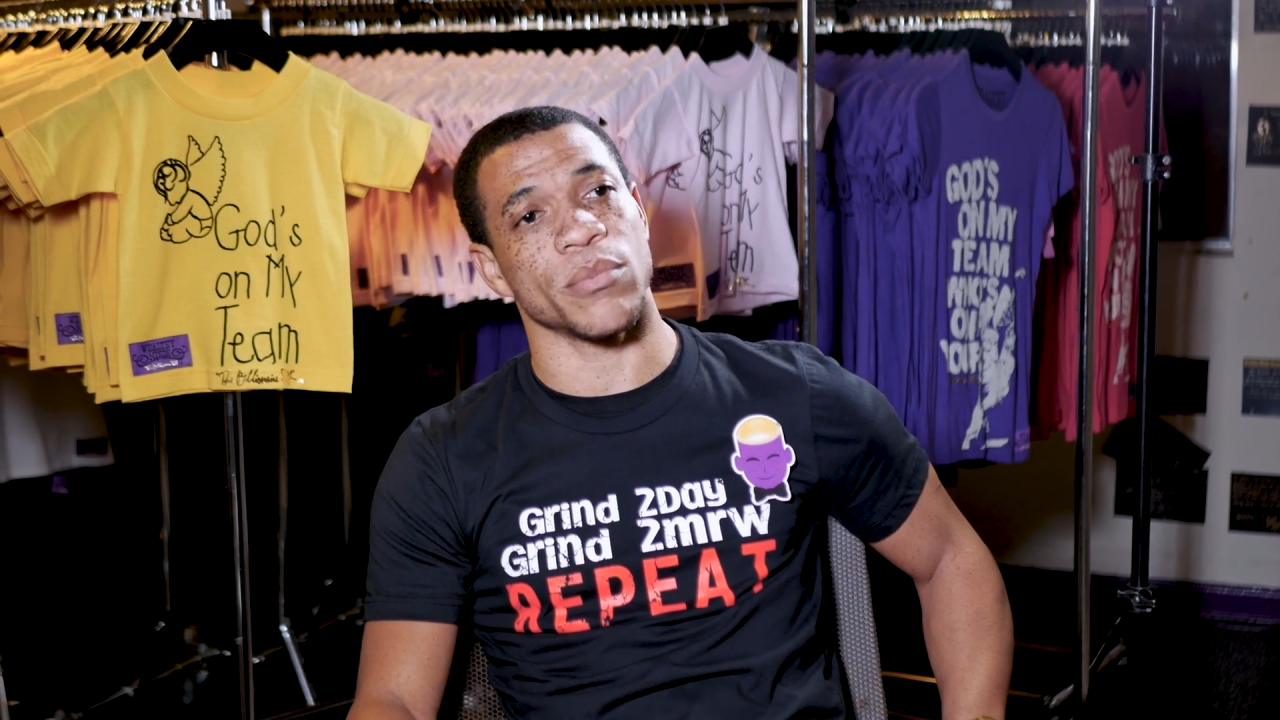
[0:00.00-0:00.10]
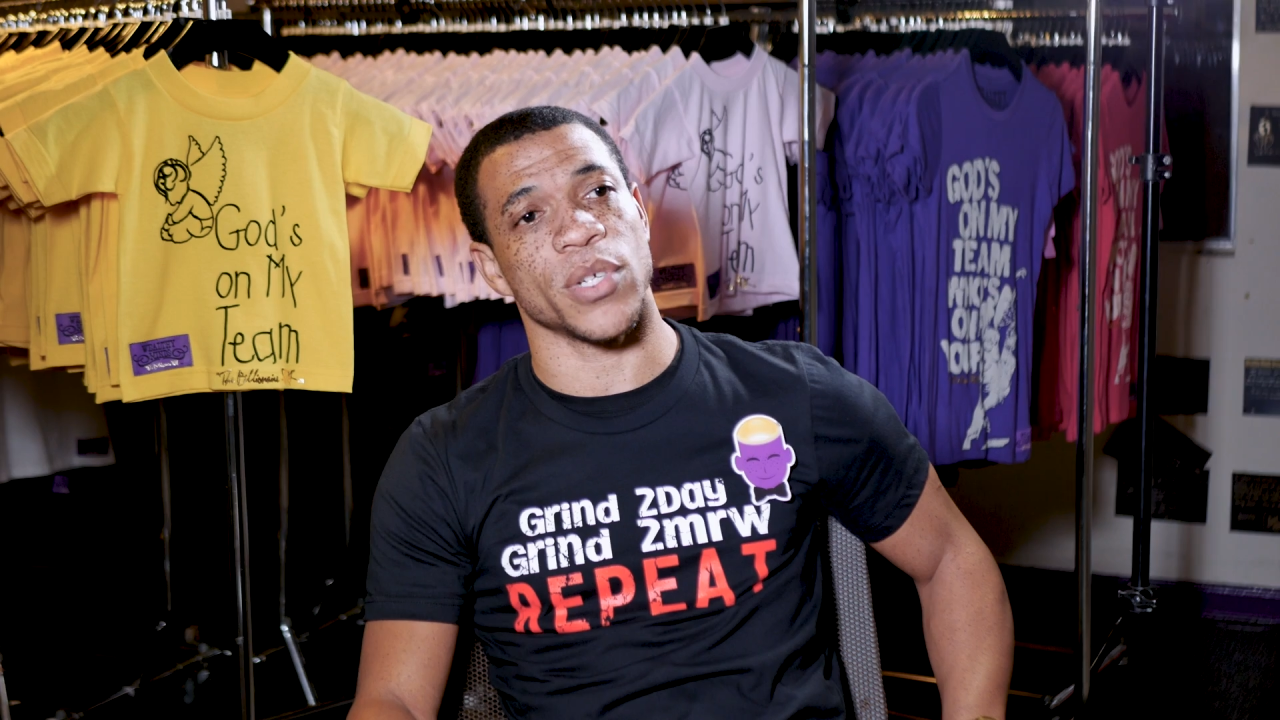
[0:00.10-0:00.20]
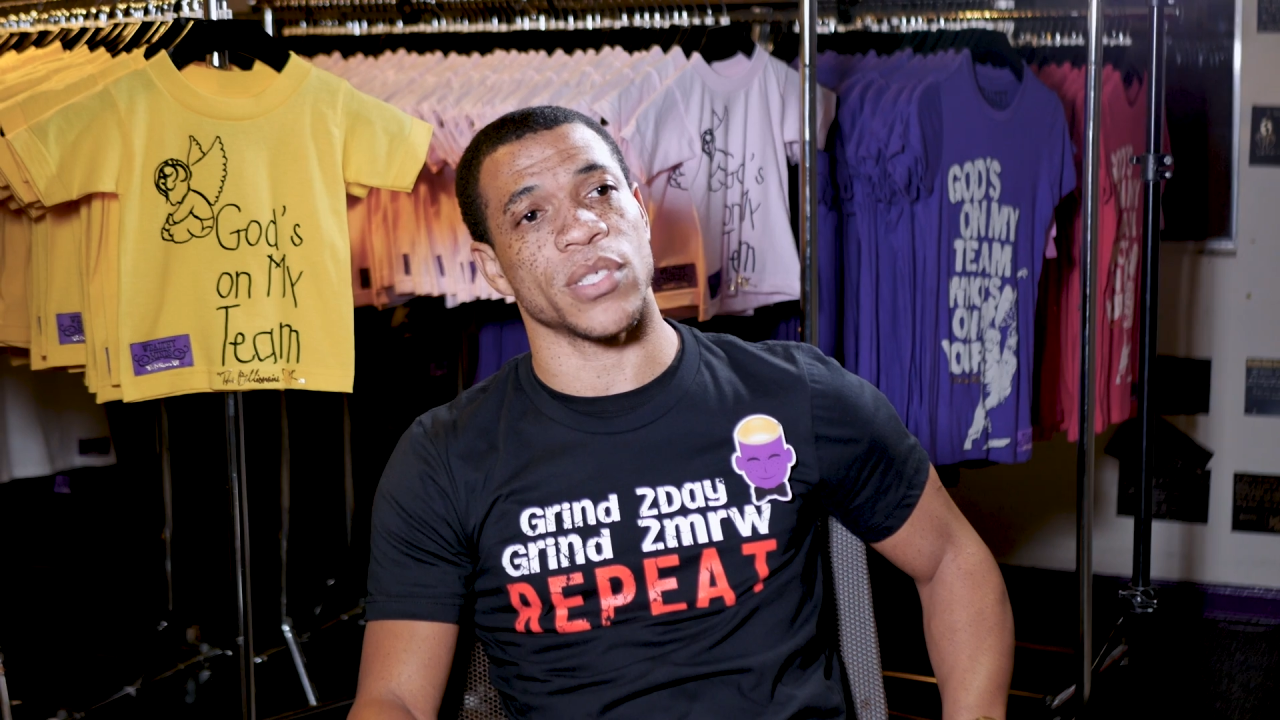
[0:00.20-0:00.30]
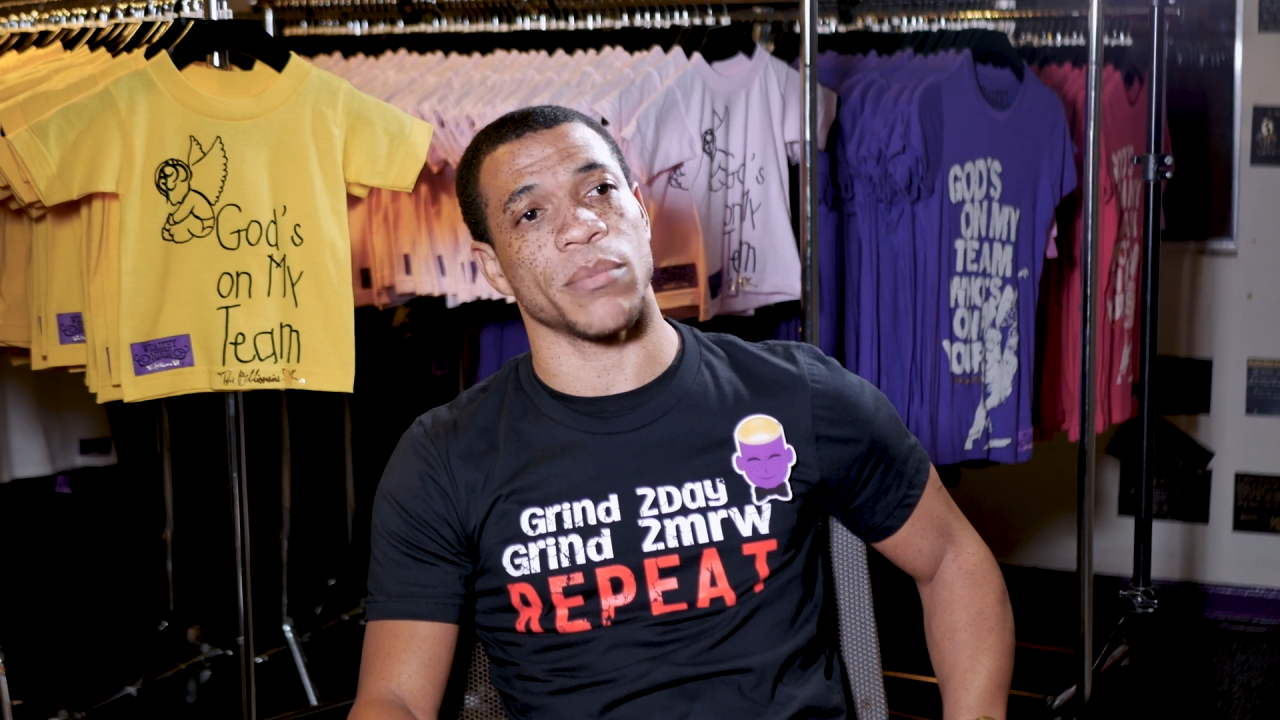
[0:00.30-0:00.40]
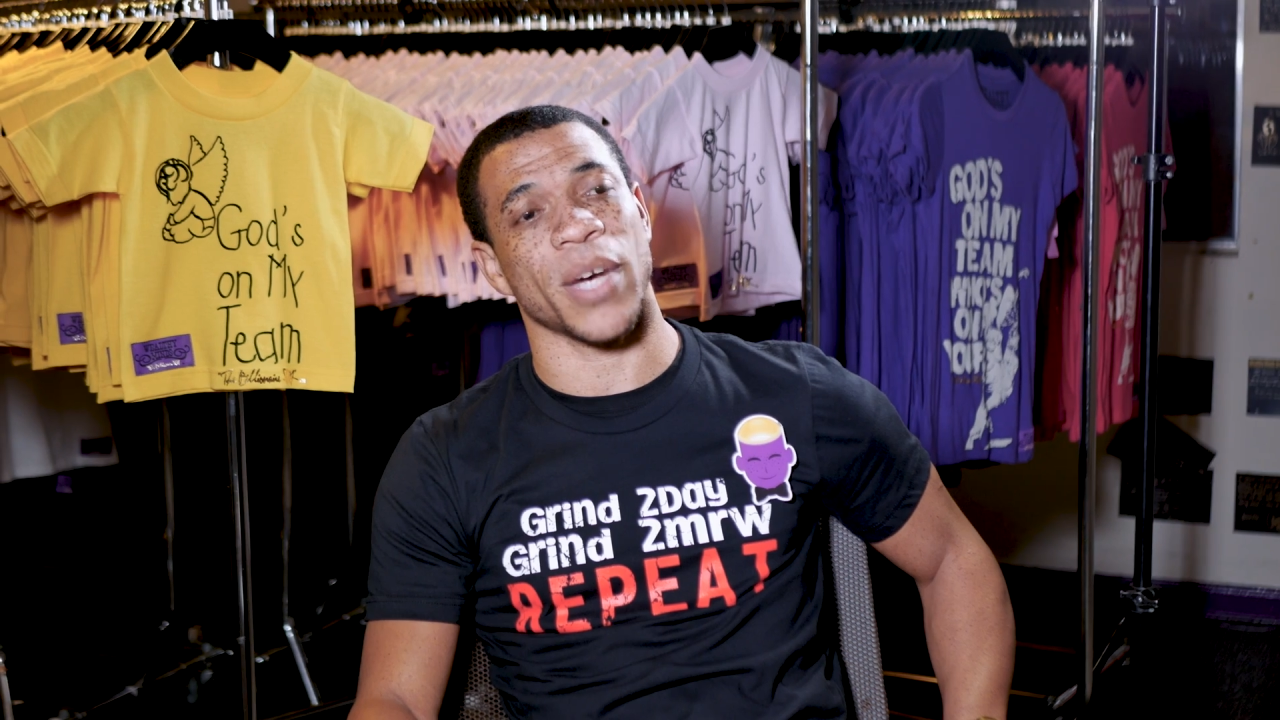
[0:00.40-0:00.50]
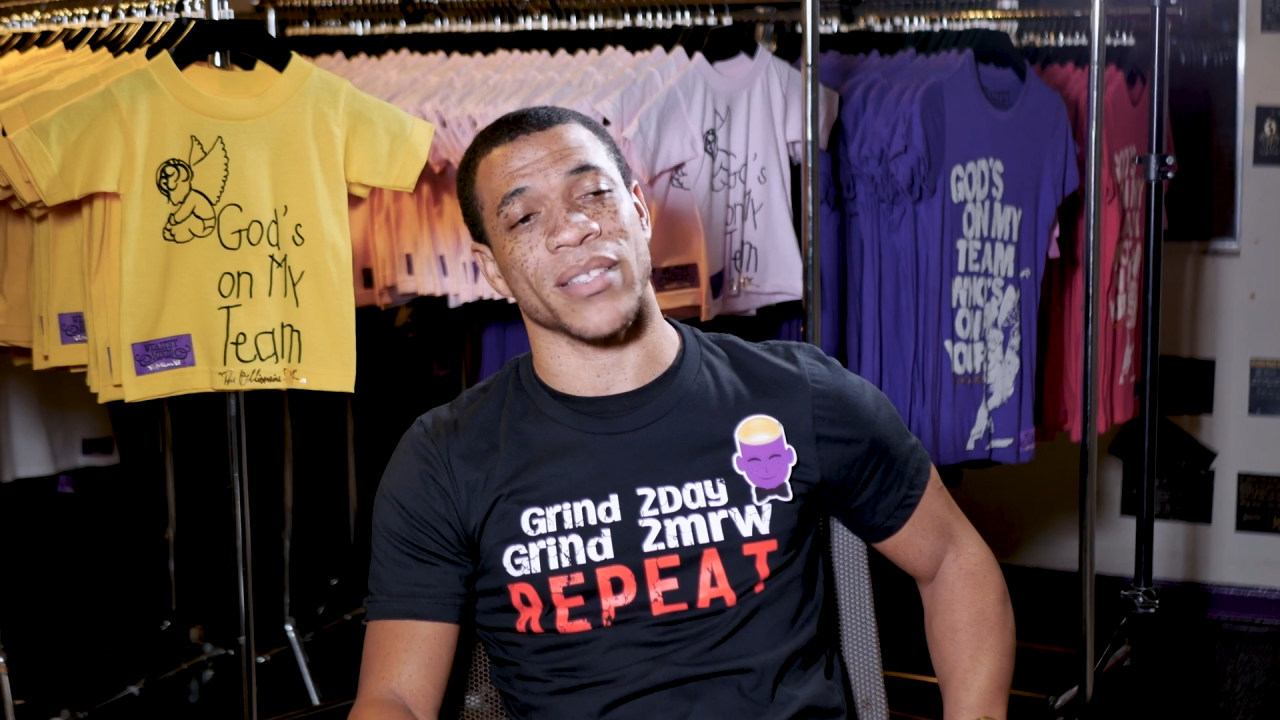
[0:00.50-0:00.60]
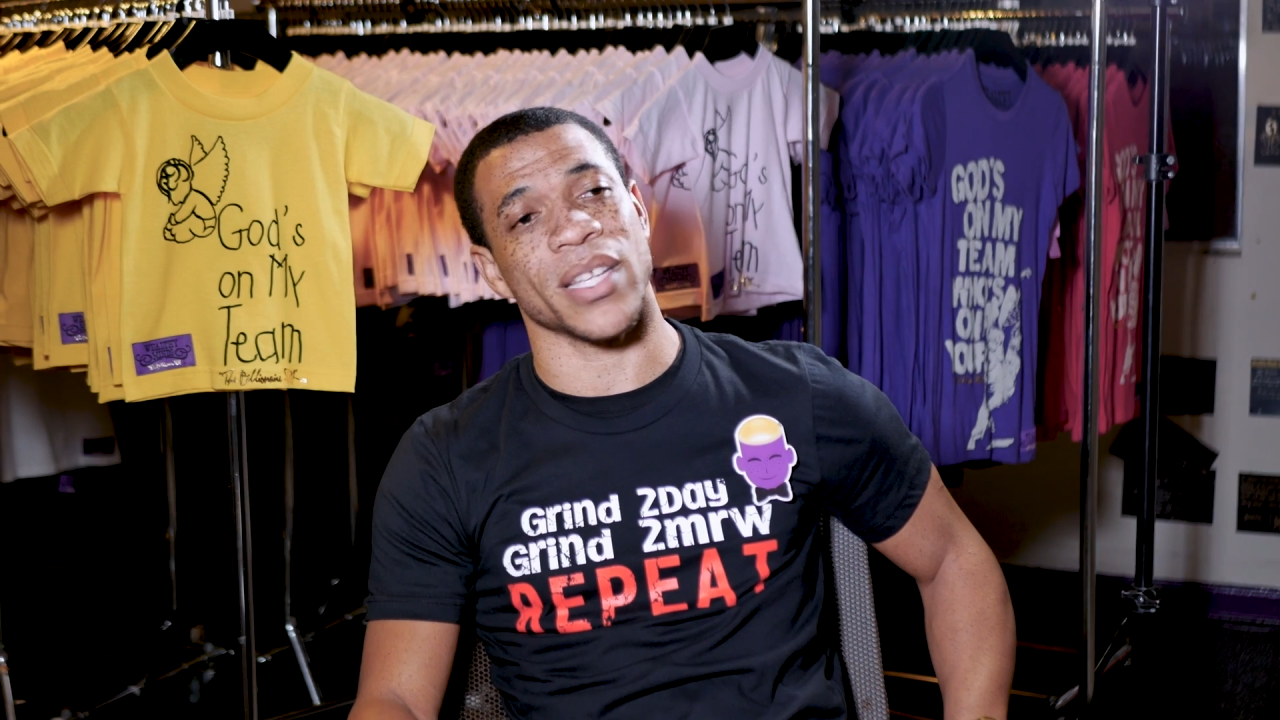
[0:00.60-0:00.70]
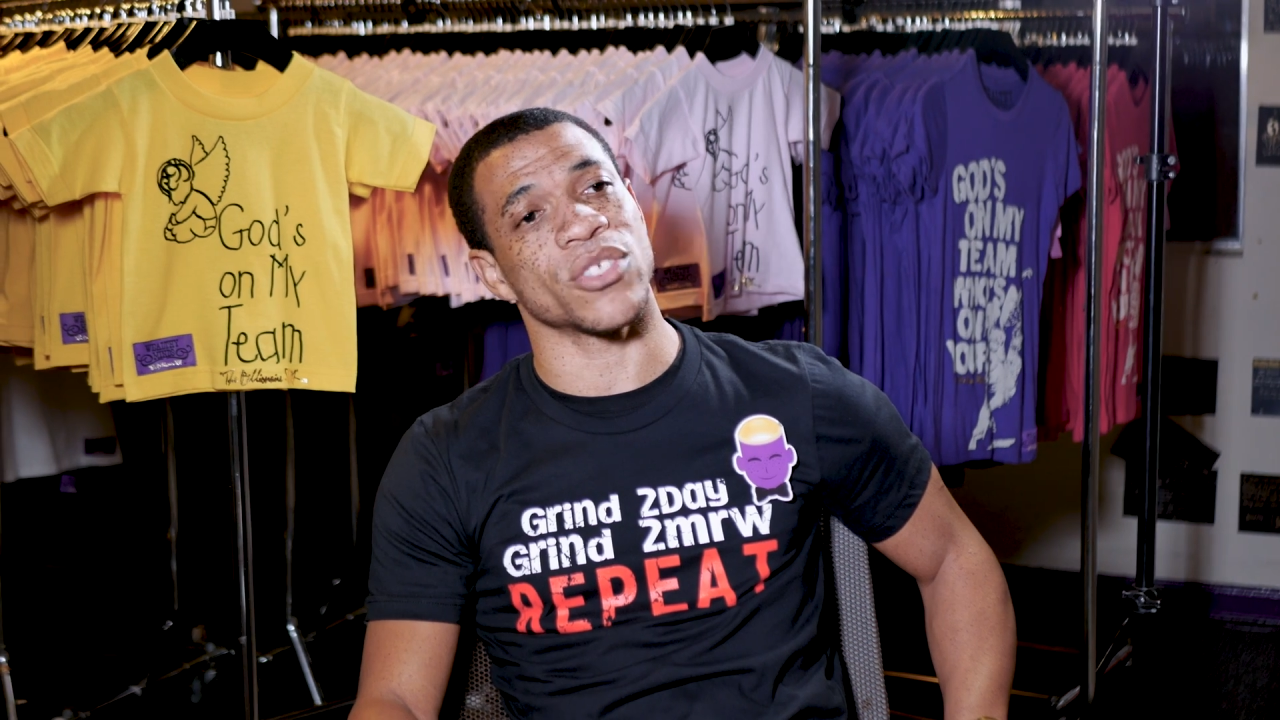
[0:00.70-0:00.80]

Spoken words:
much about their